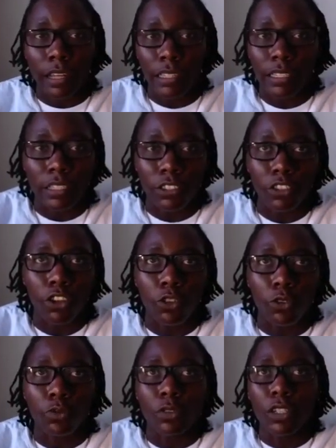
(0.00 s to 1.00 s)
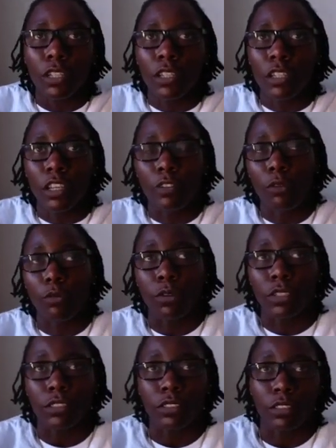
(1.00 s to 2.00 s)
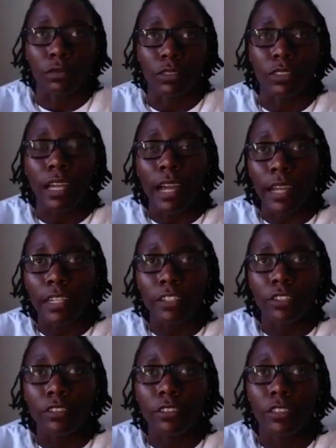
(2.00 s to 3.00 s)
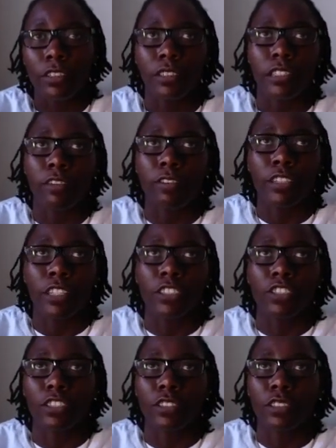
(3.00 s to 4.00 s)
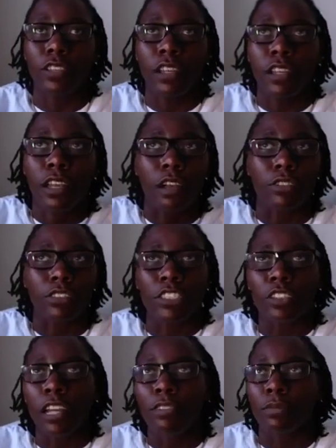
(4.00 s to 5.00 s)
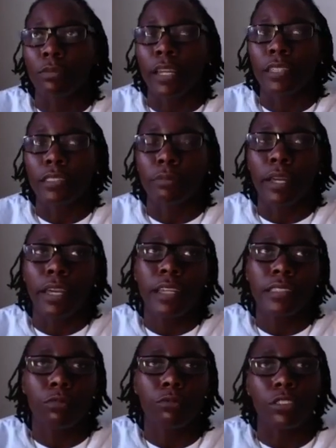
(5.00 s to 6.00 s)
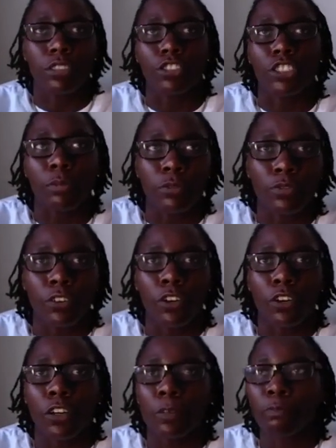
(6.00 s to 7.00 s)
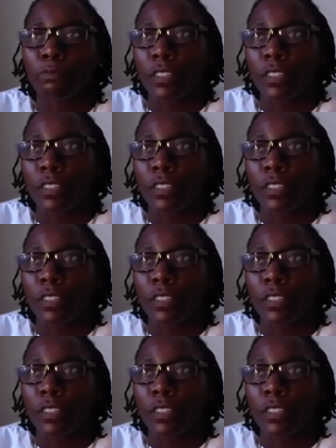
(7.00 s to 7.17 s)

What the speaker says: I didn't know if I wanted to retire because everything just, I was still having some aches and pains. I wasn't jumping far.